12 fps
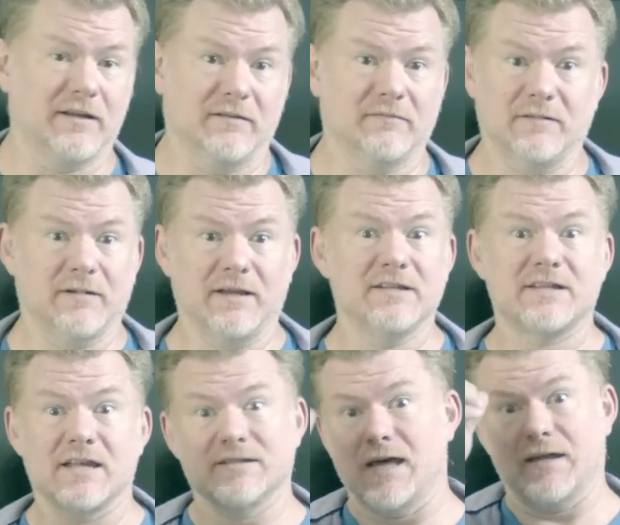And he
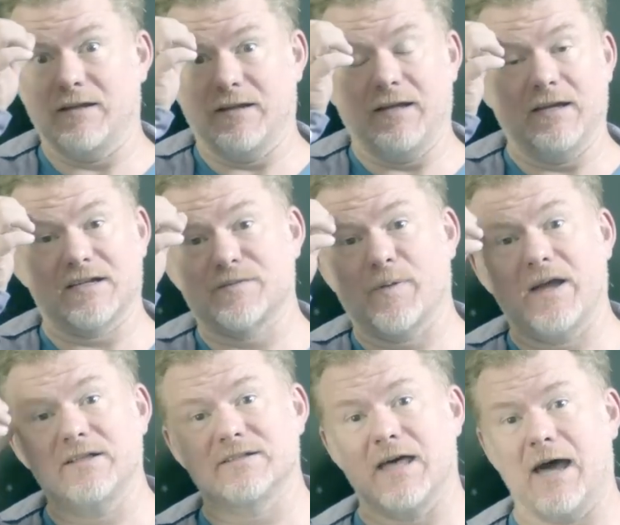says that and he
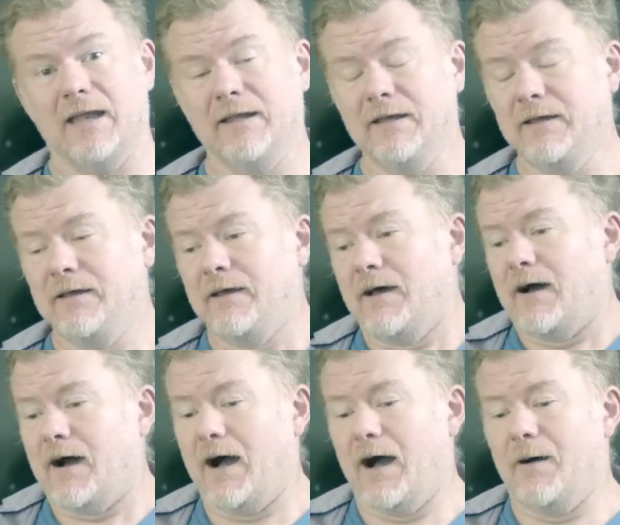explains that.
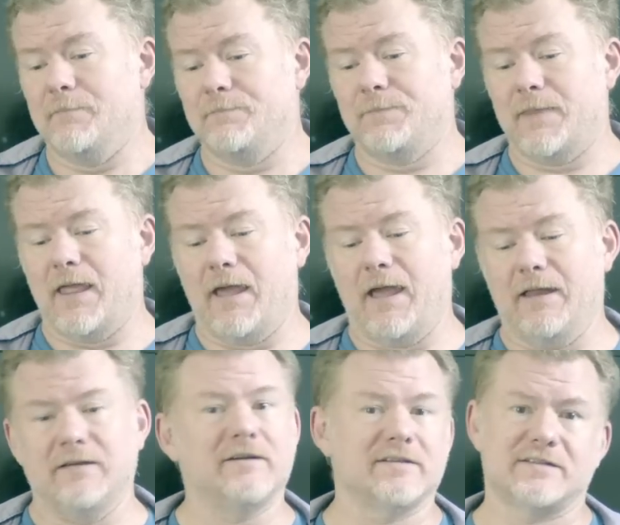And
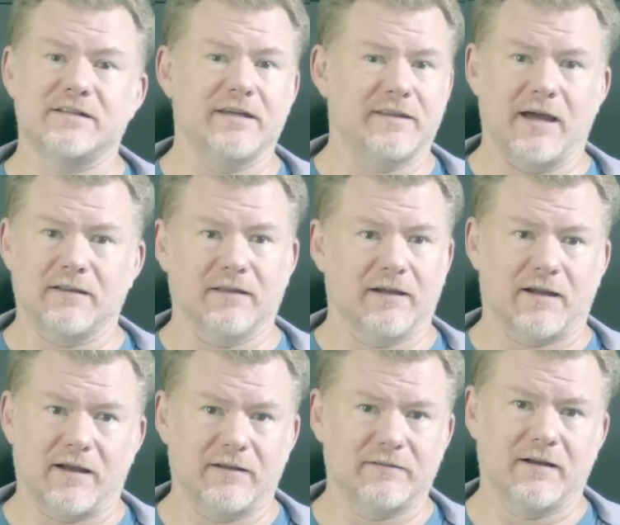you could see that. Like
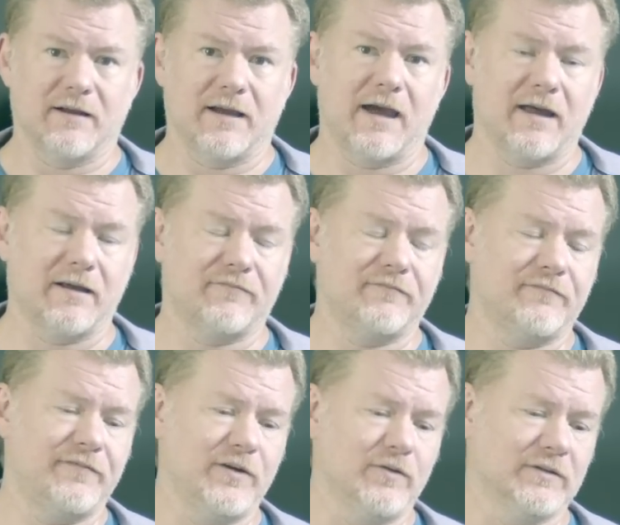I had a
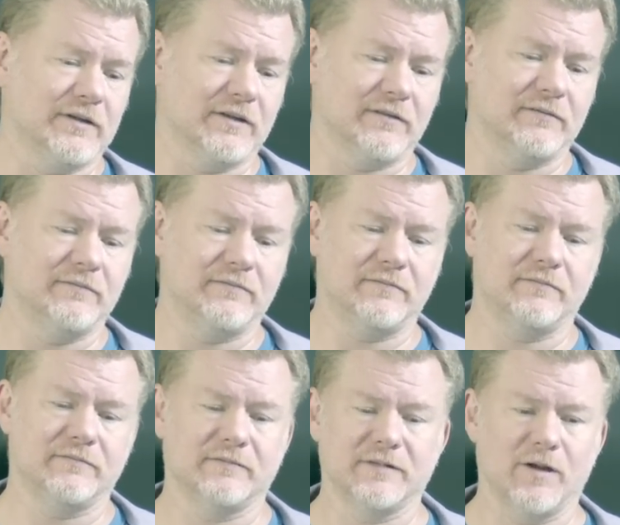few little,
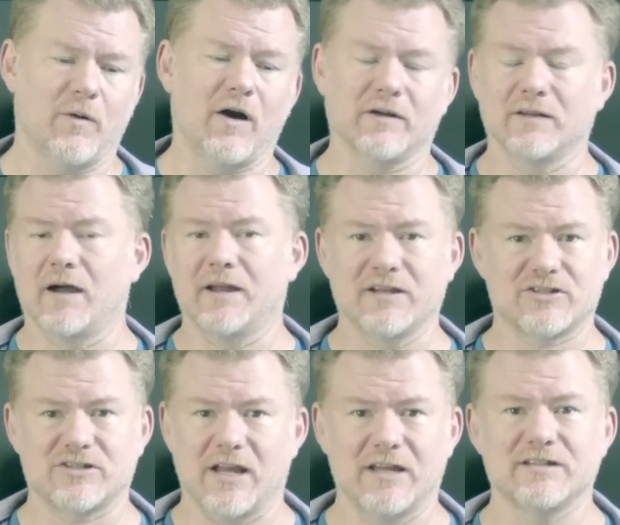you know, online
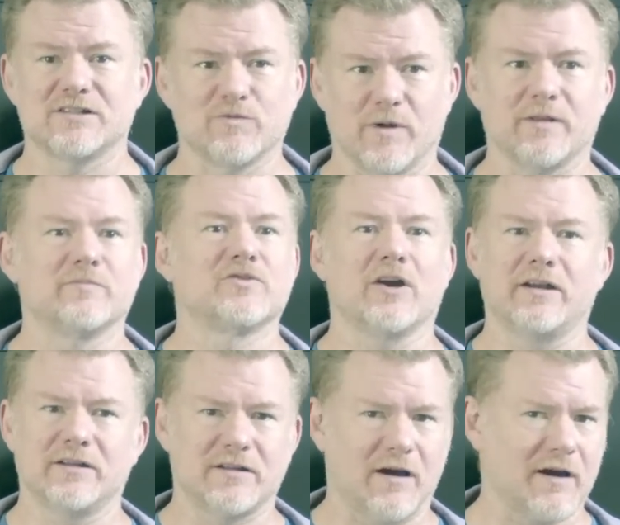exchanges with him
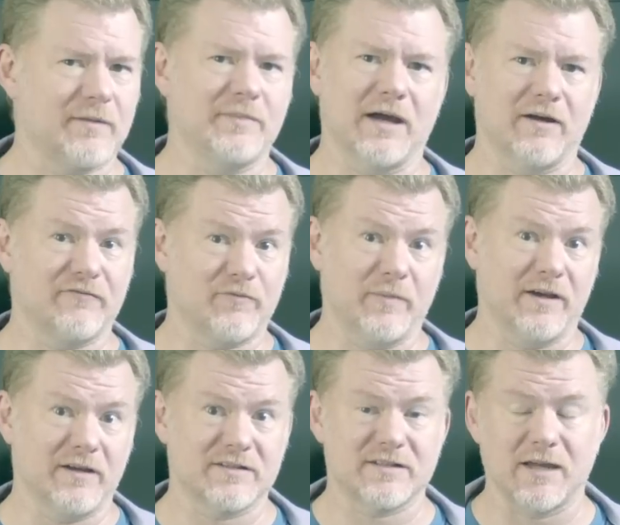trying to talk him down from
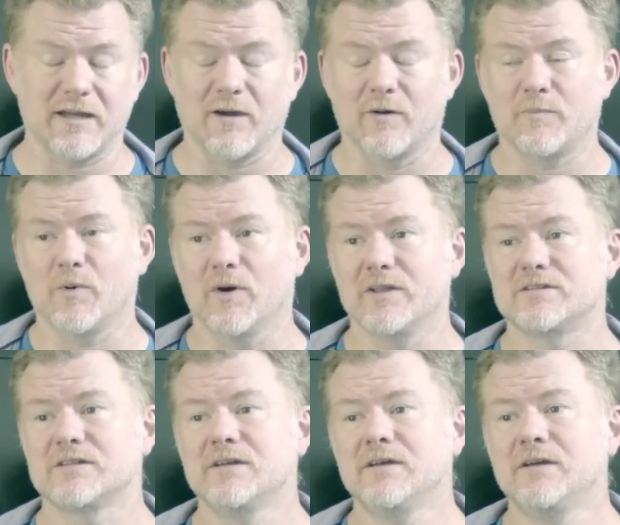being a psycho at points.